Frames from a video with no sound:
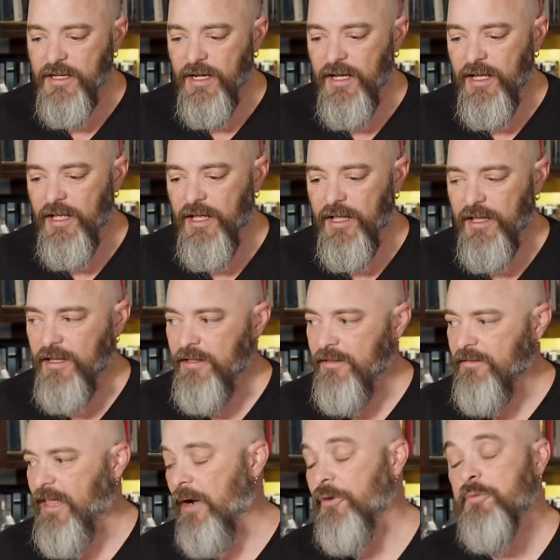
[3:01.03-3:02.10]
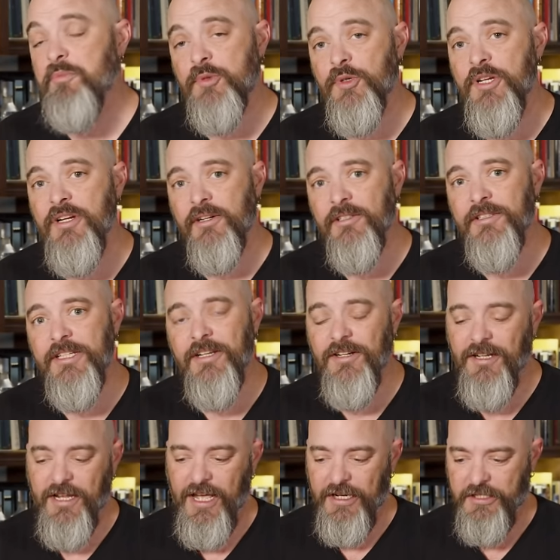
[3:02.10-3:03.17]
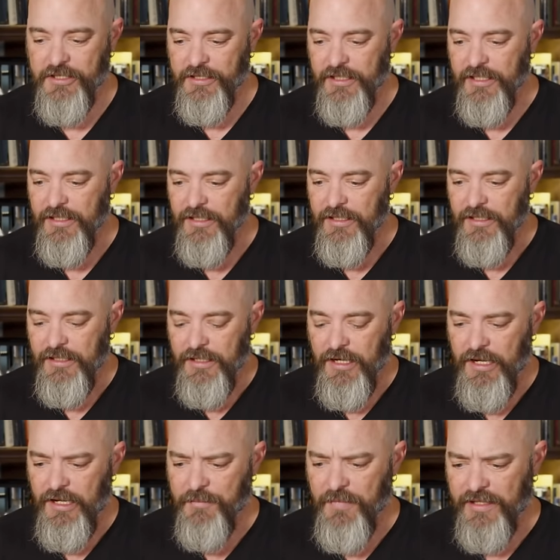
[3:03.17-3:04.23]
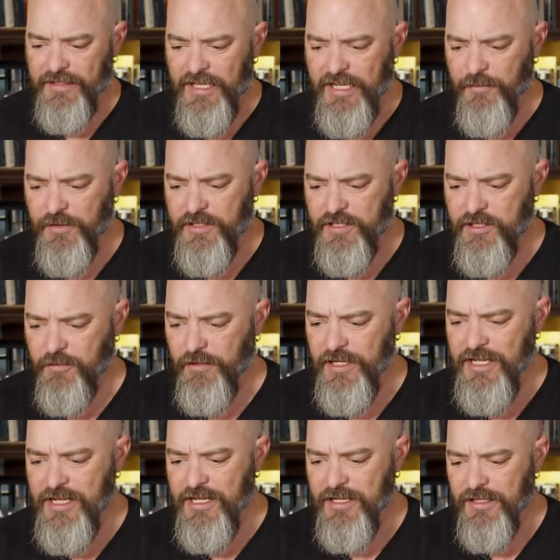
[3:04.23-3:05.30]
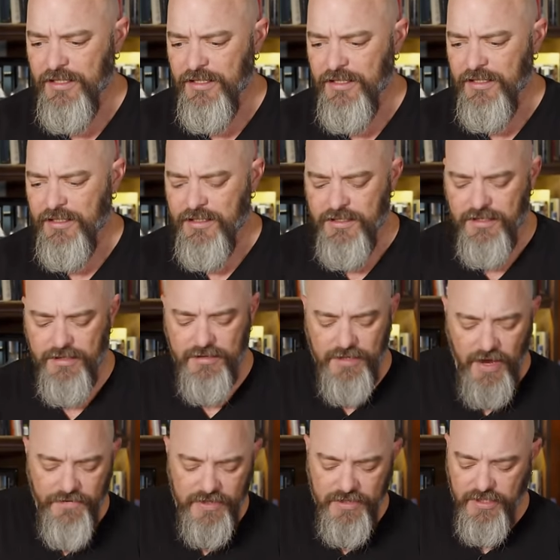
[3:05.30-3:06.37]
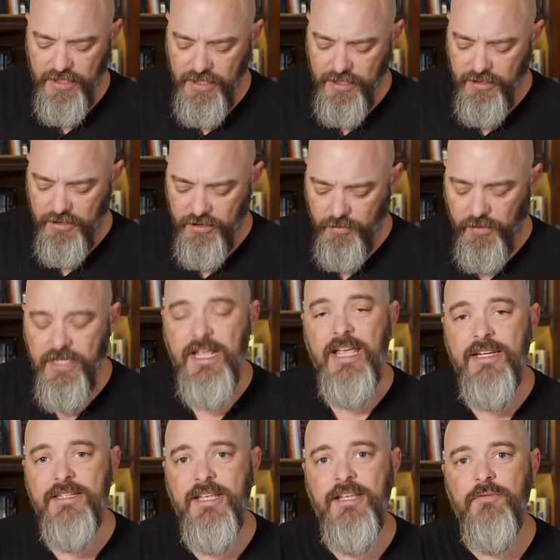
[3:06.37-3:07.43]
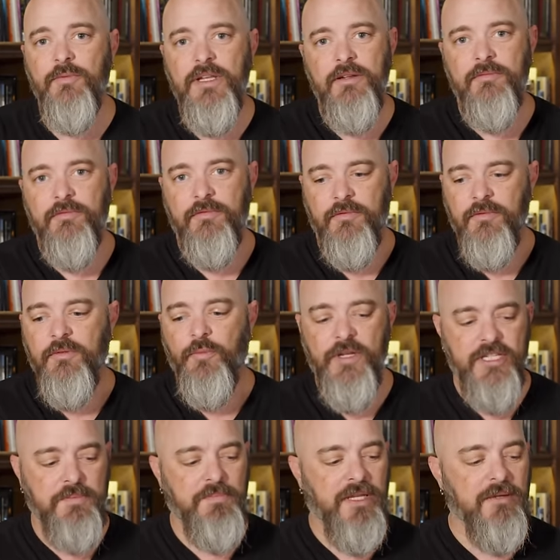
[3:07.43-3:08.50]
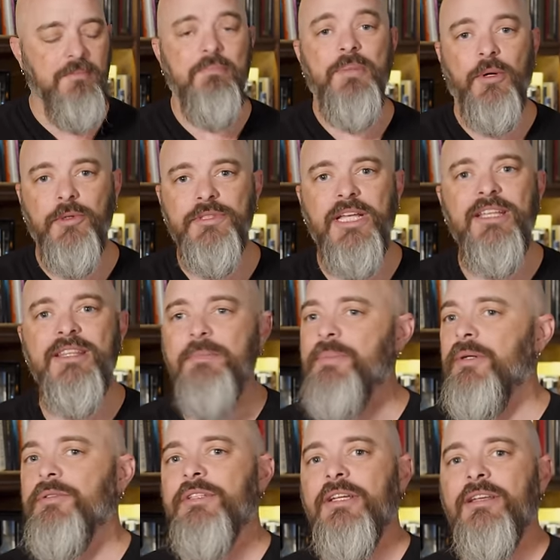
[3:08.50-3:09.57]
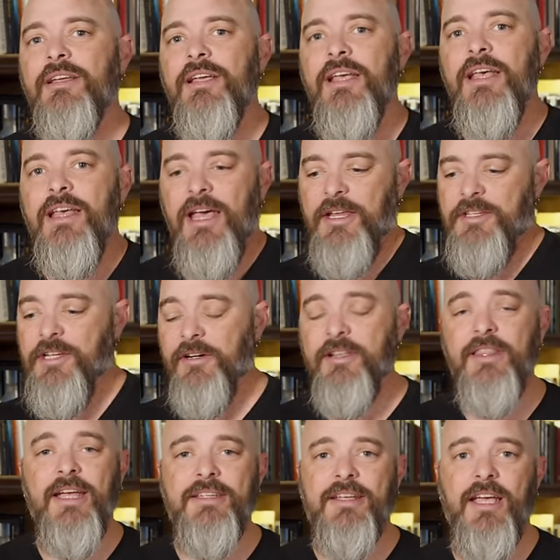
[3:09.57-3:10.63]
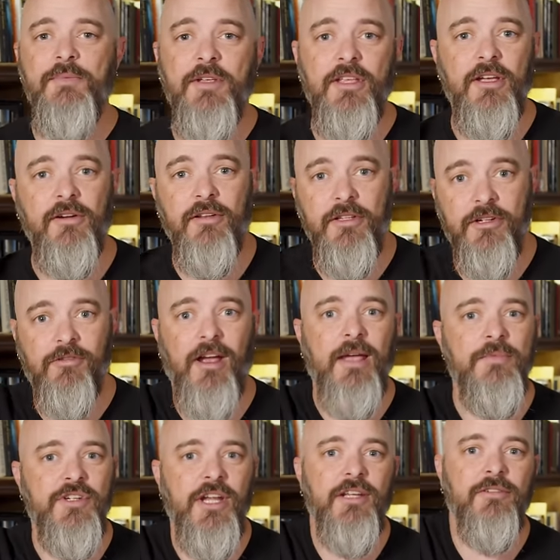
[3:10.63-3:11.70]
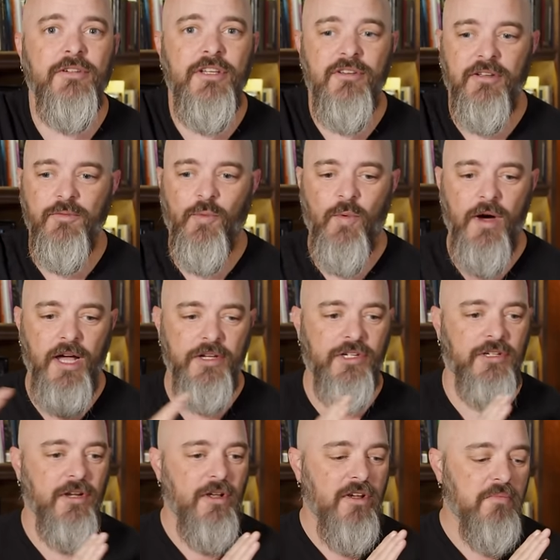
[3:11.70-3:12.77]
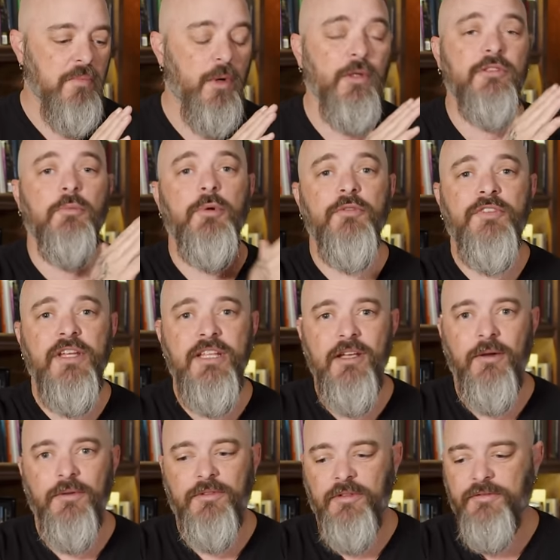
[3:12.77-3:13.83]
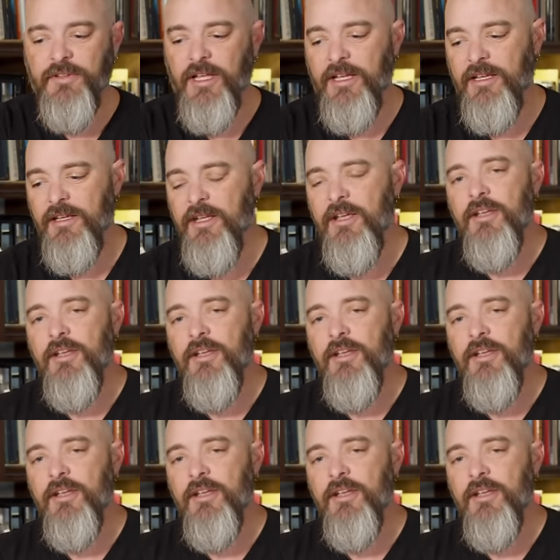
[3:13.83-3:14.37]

uh, that was pretty early on, actually. Um, I think it was 2017 and 2018. We we spent building the building, and during that time, you can go to the Tribe Channel and you can watch multiple videos of like